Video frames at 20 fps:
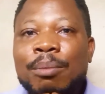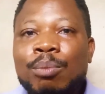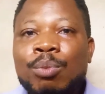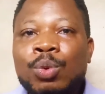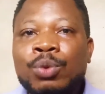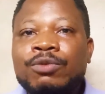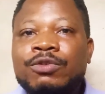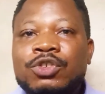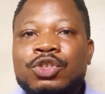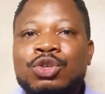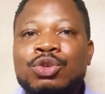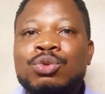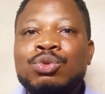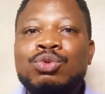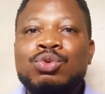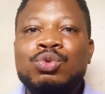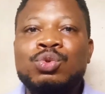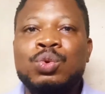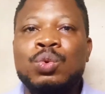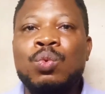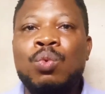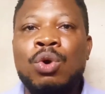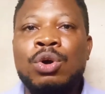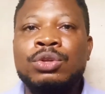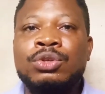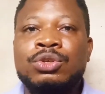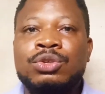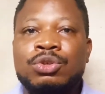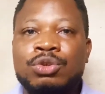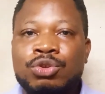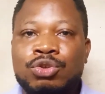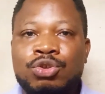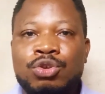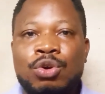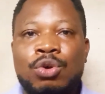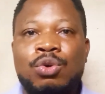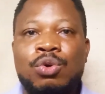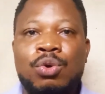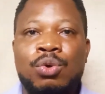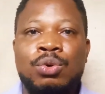moves you towards
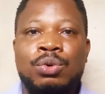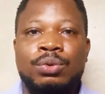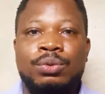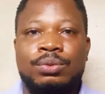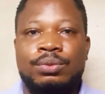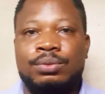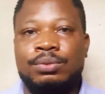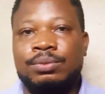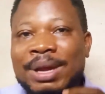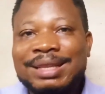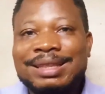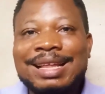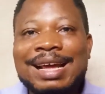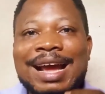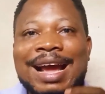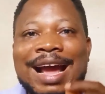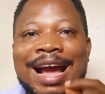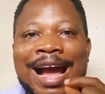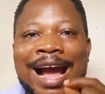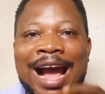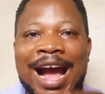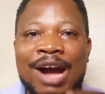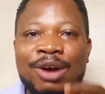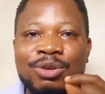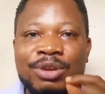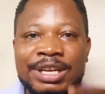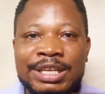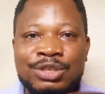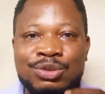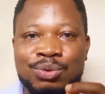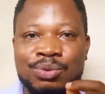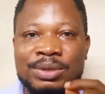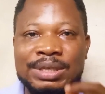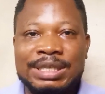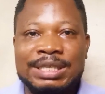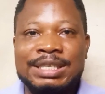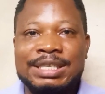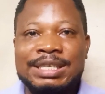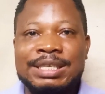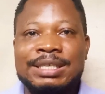your goal, no matter how little
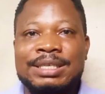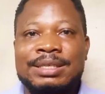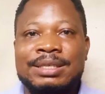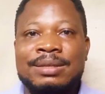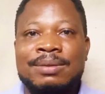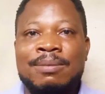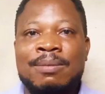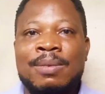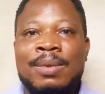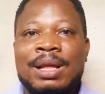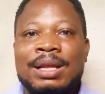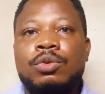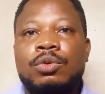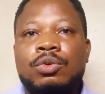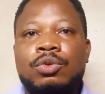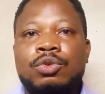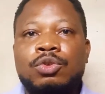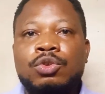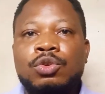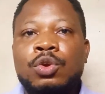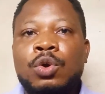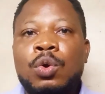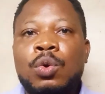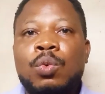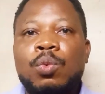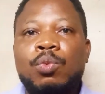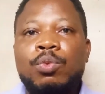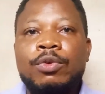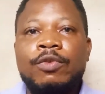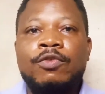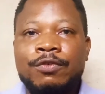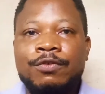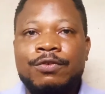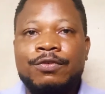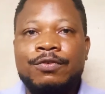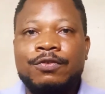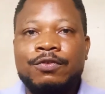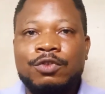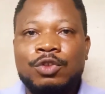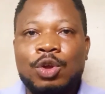it is.
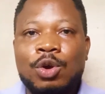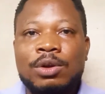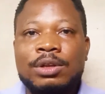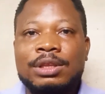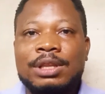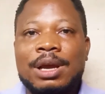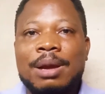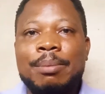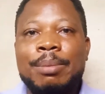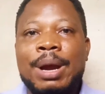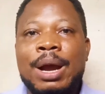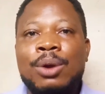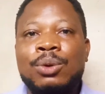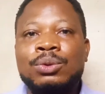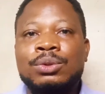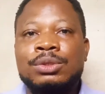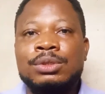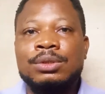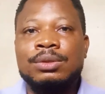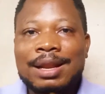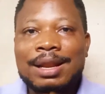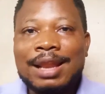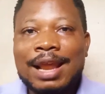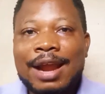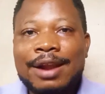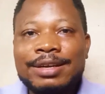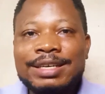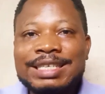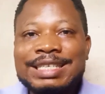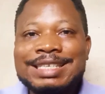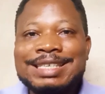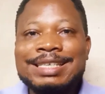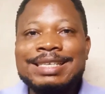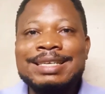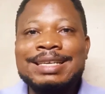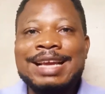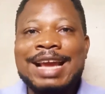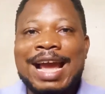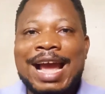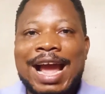We've talked about
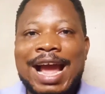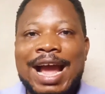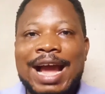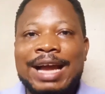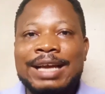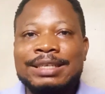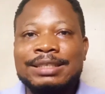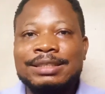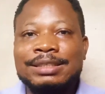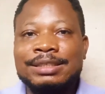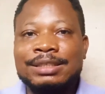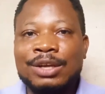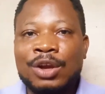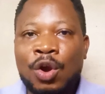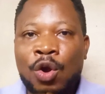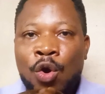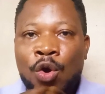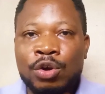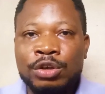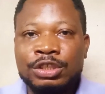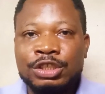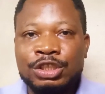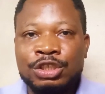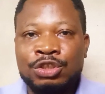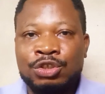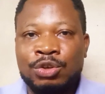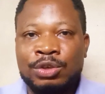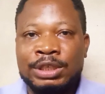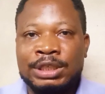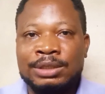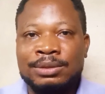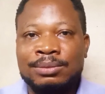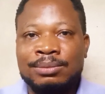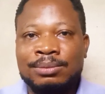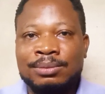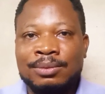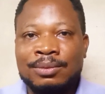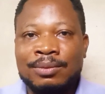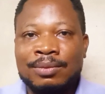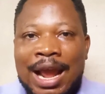clarity and
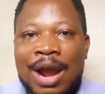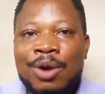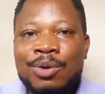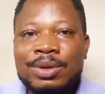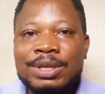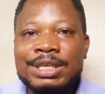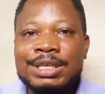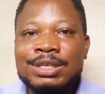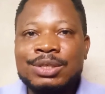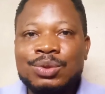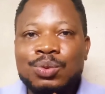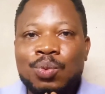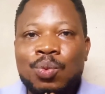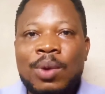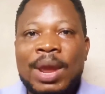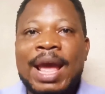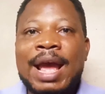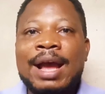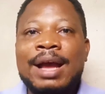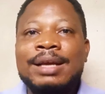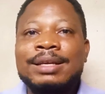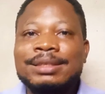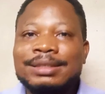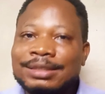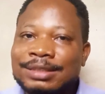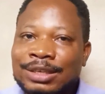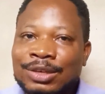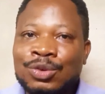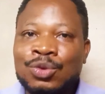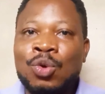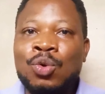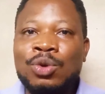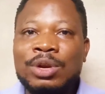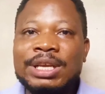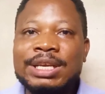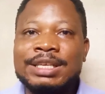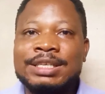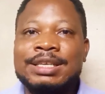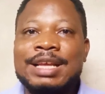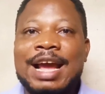conditioning. Now is where the
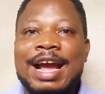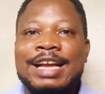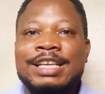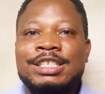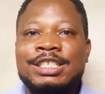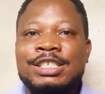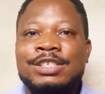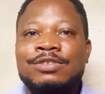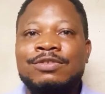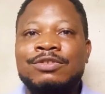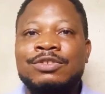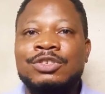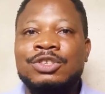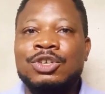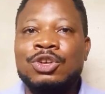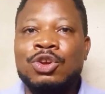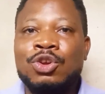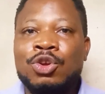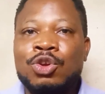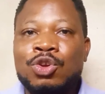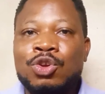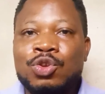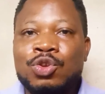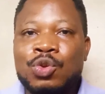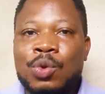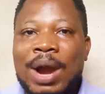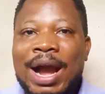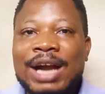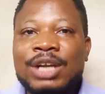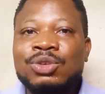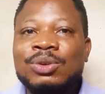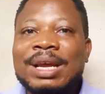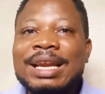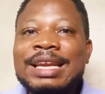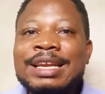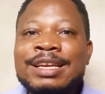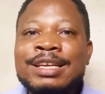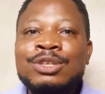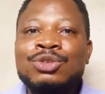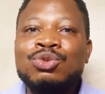goal is achieved. You
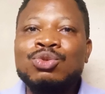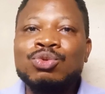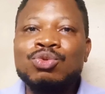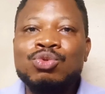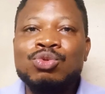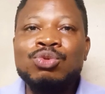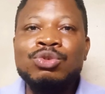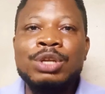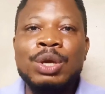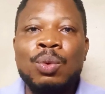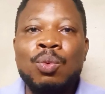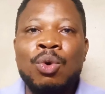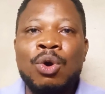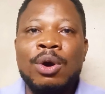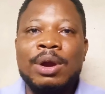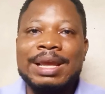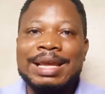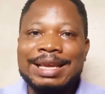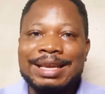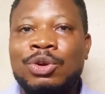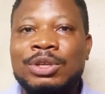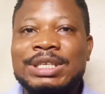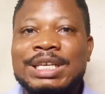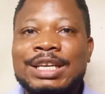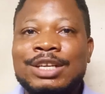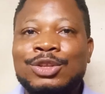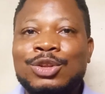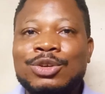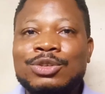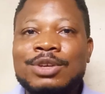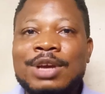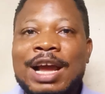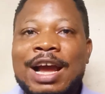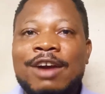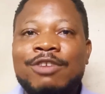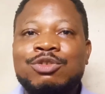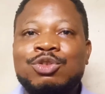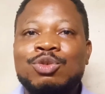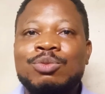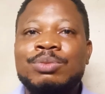actually need to do the work, but it doesn't
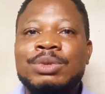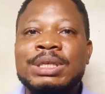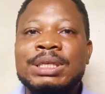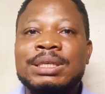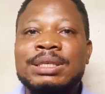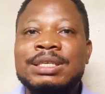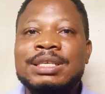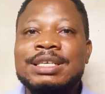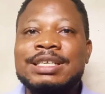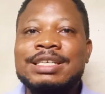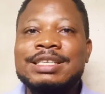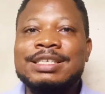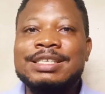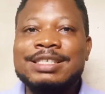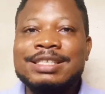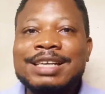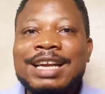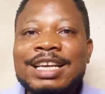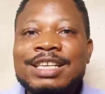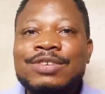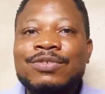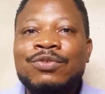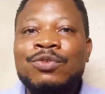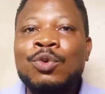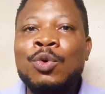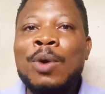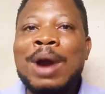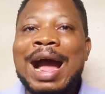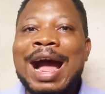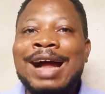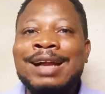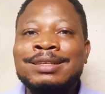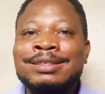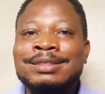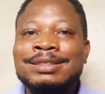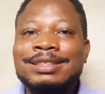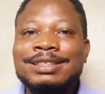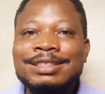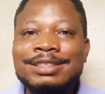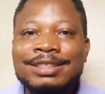have to be stressful
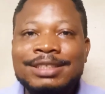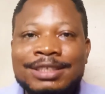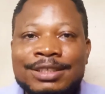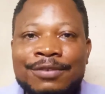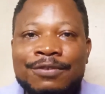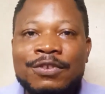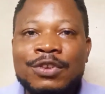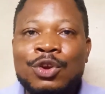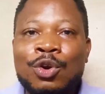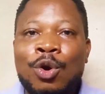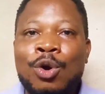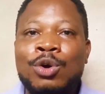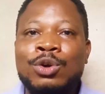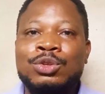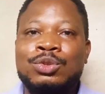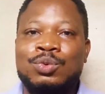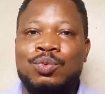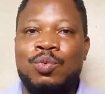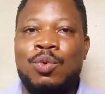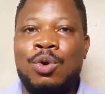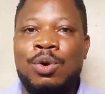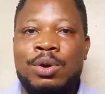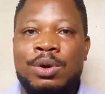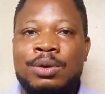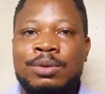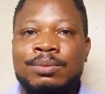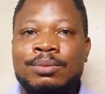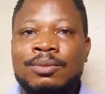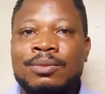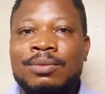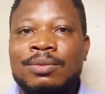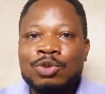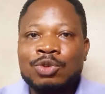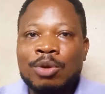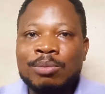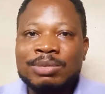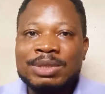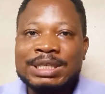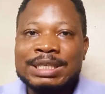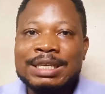and difficult work.
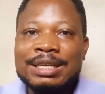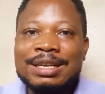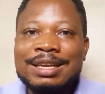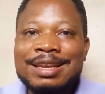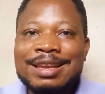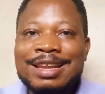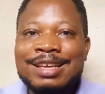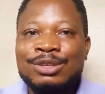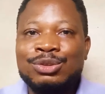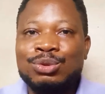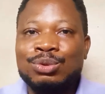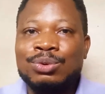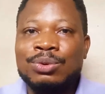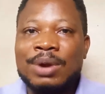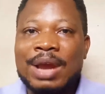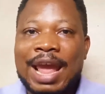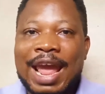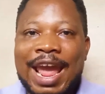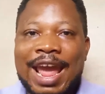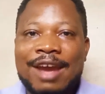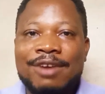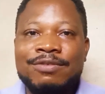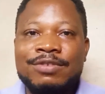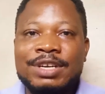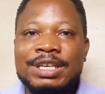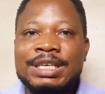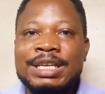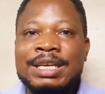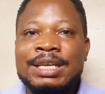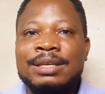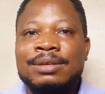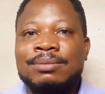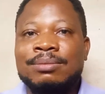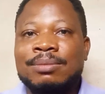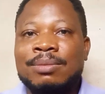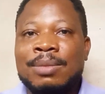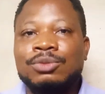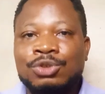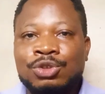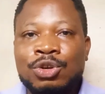Something little every day.
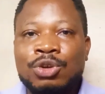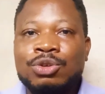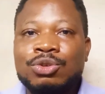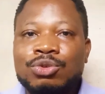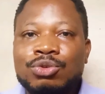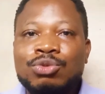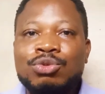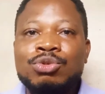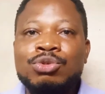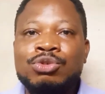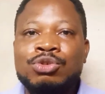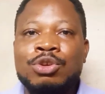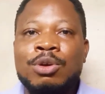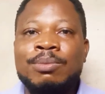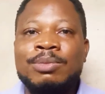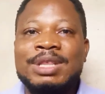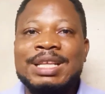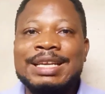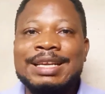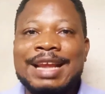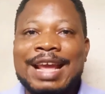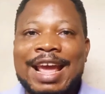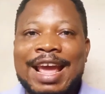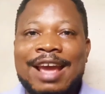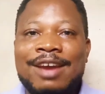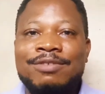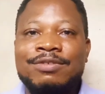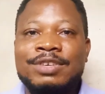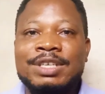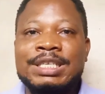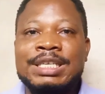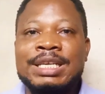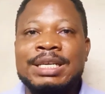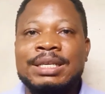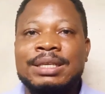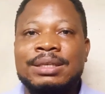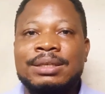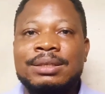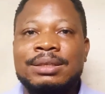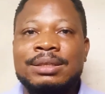Just do something every
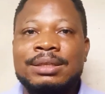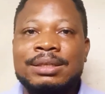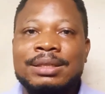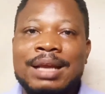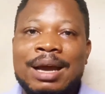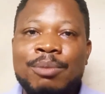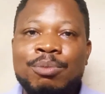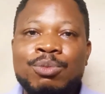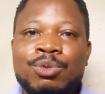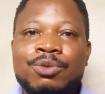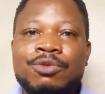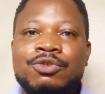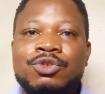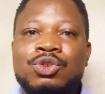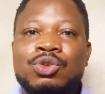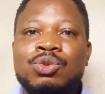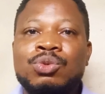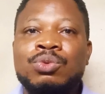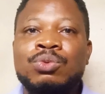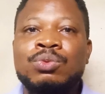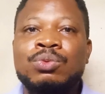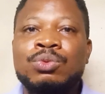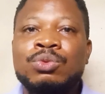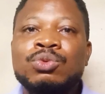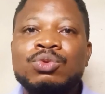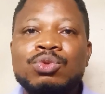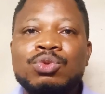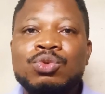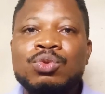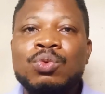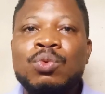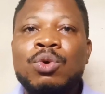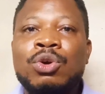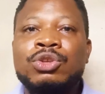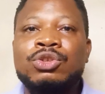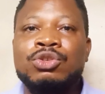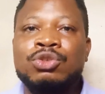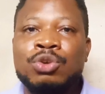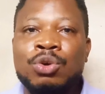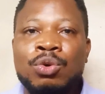day that moves you
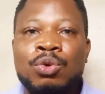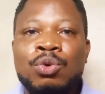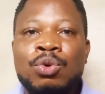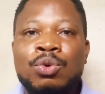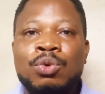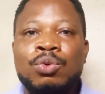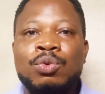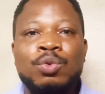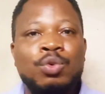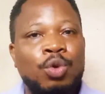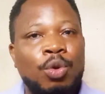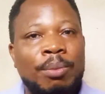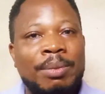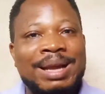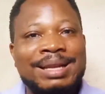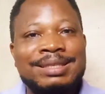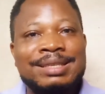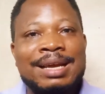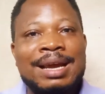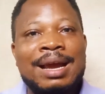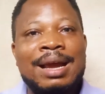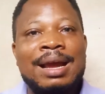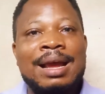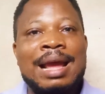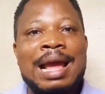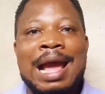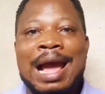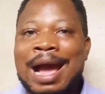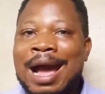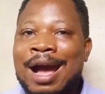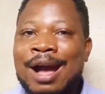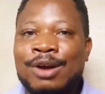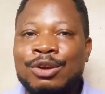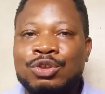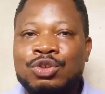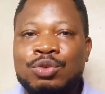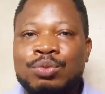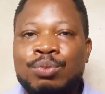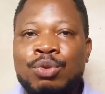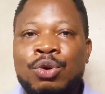towards your goal, no matter
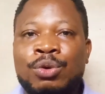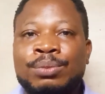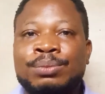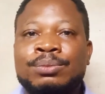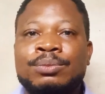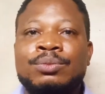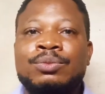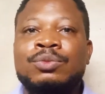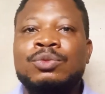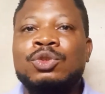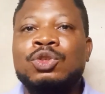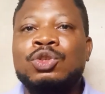how small.